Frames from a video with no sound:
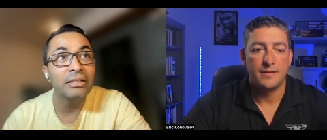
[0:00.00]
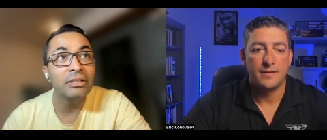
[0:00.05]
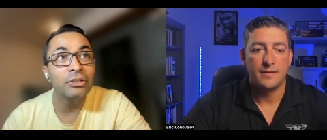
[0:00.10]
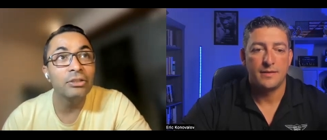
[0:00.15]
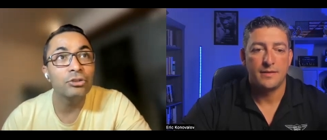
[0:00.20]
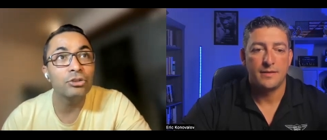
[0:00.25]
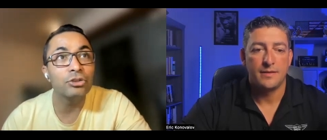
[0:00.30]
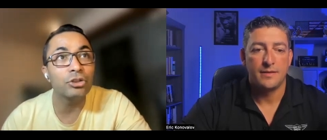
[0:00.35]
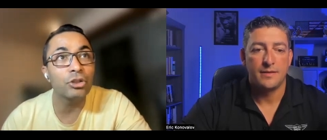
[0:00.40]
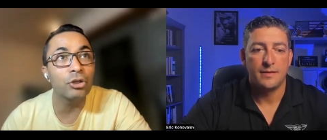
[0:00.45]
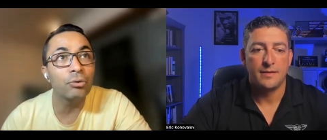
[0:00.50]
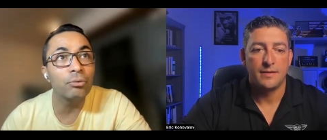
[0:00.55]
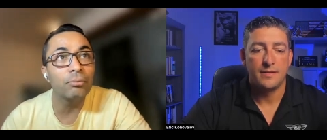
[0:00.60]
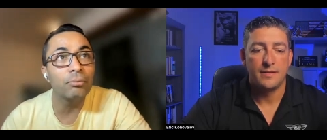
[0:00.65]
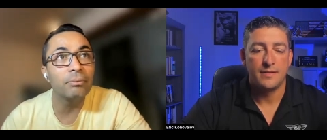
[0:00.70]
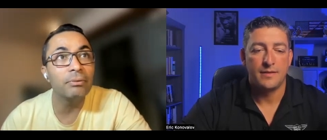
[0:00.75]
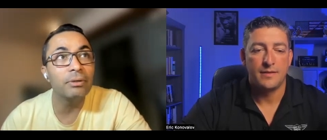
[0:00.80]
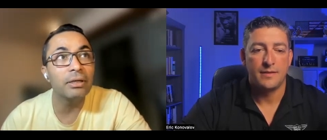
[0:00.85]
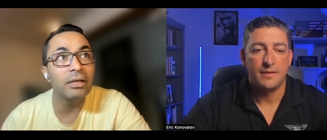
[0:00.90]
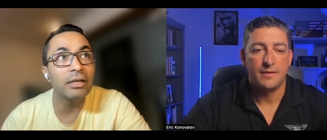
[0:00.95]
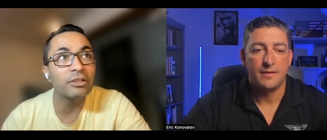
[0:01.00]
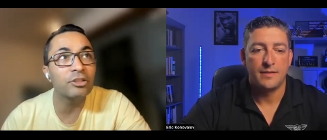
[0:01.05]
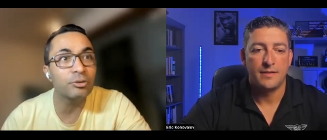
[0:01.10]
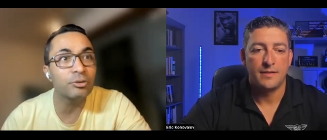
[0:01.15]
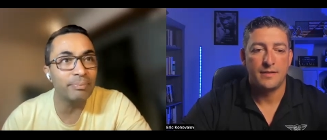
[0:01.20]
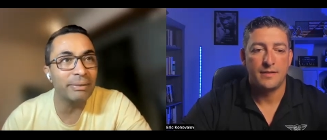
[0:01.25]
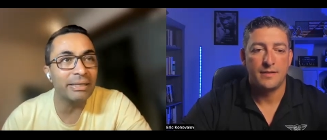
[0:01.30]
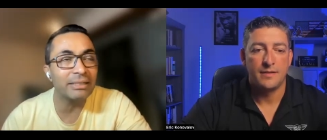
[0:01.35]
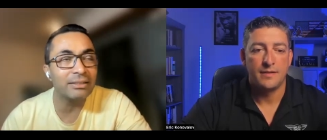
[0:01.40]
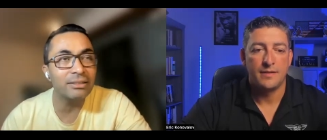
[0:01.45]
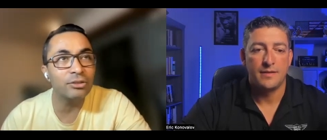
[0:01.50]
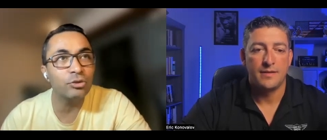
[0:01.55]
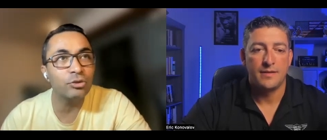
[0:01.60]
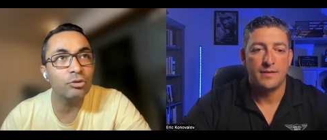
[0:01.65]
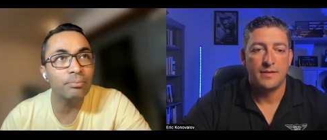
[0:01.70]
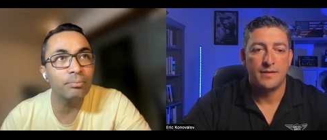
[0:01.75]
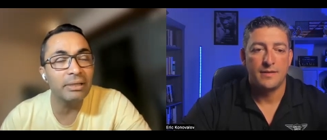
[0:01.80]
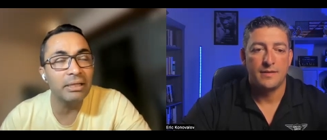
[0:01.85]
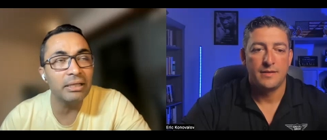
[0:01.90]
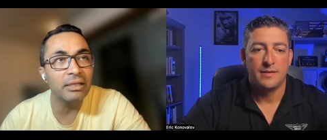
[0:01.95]
Speaker 1: so expected to
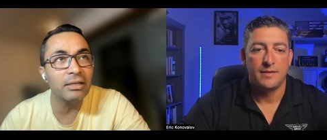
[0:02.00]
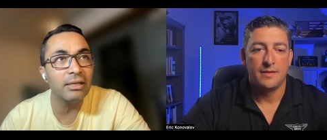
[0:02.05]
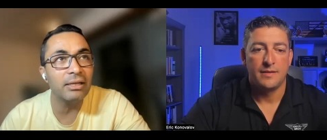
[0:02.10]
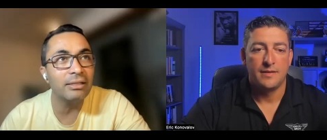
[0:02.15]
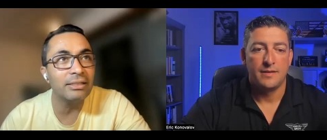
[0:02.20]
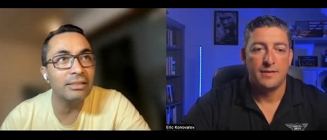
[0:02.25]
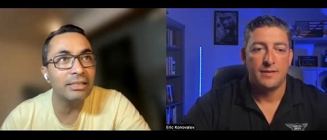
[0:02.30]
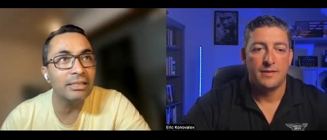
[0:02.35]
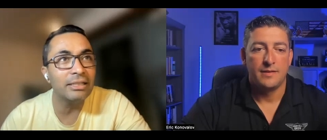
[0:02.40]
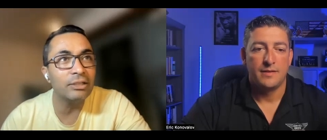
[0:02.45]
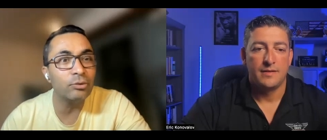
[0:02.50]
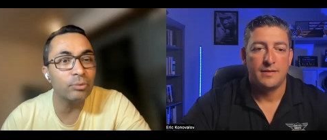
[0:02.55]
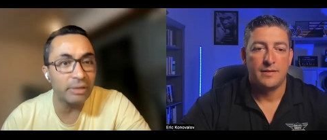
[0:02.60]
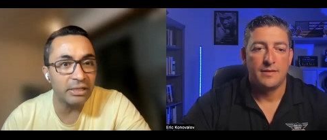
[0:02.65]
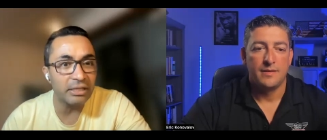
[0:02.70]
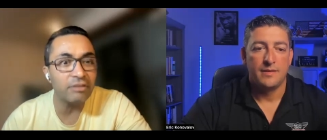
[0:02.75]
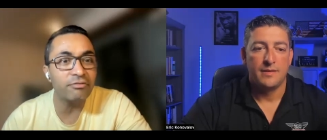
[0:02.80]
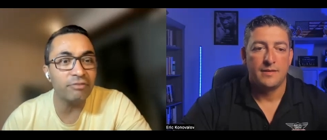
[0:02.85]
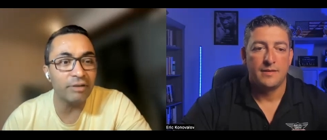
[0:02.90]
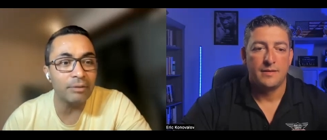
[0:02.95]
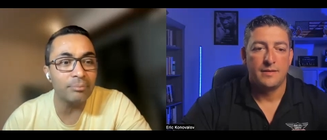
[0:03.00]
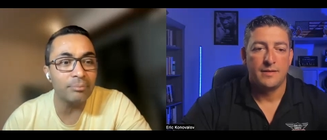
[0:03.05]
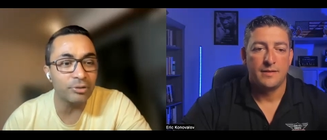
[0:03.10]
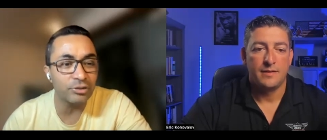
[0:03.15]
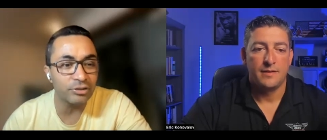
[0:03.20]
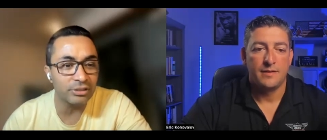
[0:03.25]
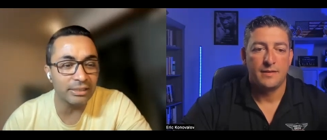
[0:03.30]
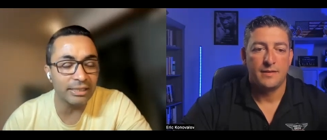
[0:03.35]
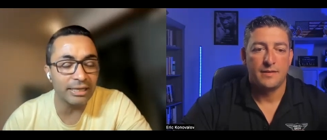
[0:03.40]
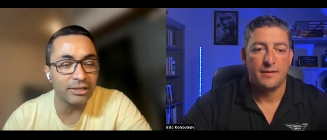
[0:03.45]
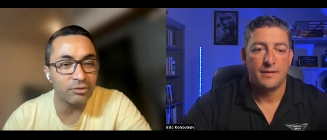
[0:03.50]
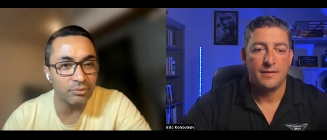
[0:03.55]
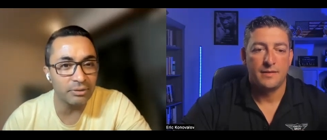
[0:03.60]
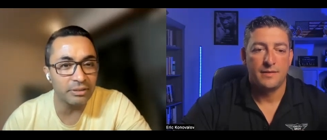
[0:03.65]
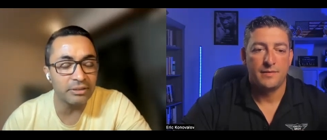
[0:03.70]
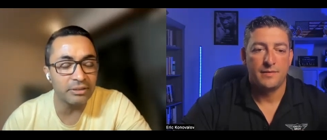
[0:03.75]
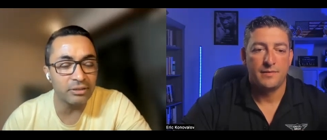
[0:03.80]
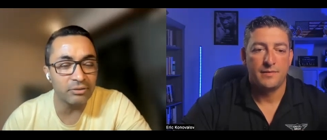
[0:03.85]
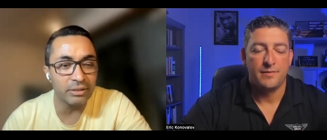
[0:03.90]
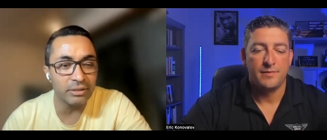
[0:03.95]
be 80 to 85% accurate
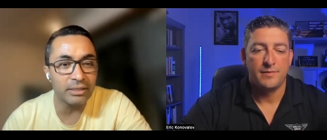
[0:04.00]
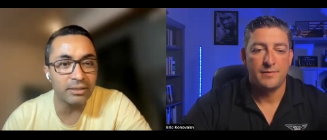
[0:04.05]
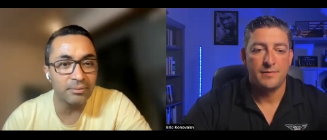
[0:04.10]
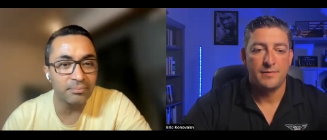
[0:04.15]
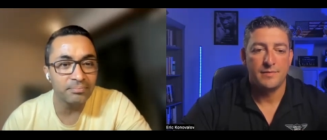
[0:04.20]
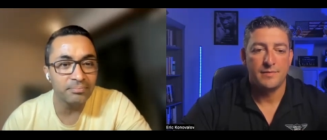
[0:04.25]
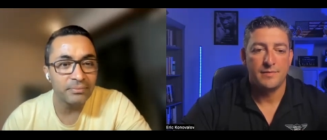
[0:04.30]
eric